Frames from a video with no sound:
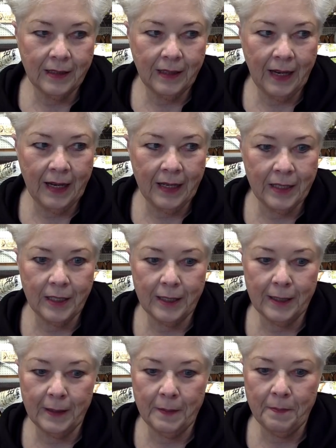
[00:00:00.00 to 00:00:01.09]
and
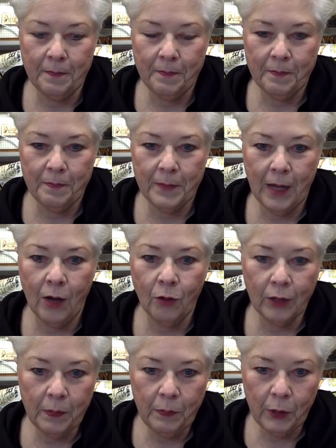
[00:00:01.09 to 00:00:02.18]
I
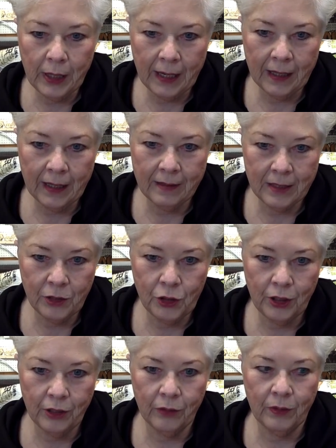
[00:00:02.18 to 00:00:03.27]
only put out this
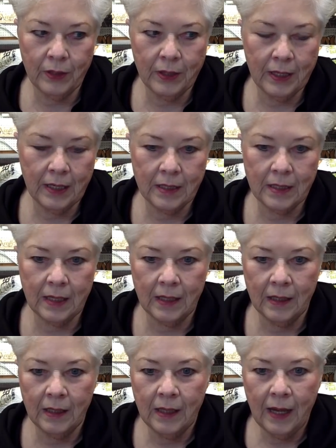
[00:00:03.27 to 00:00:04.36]
year the things that
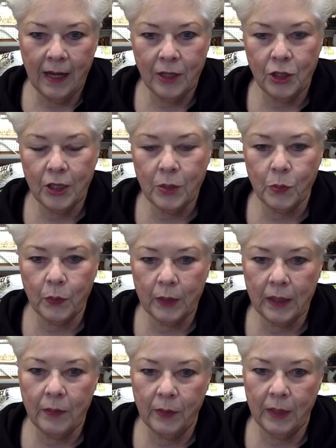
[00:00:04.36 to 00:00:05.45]
I just
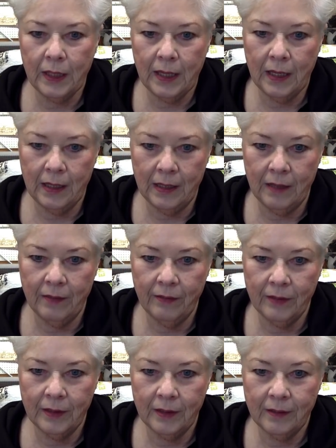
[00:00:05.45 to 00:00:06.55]
really, really love.
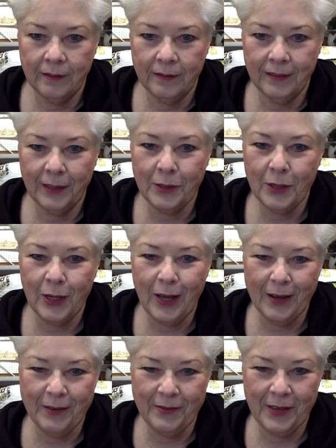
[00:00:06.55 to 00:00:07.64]
There's a lot
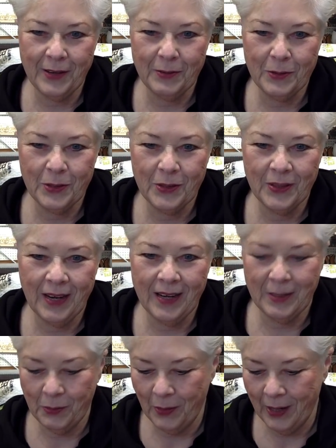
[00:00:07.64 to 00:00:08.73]
of those
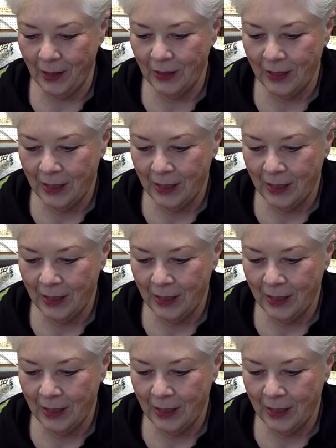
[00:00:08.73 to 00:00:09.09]
as well.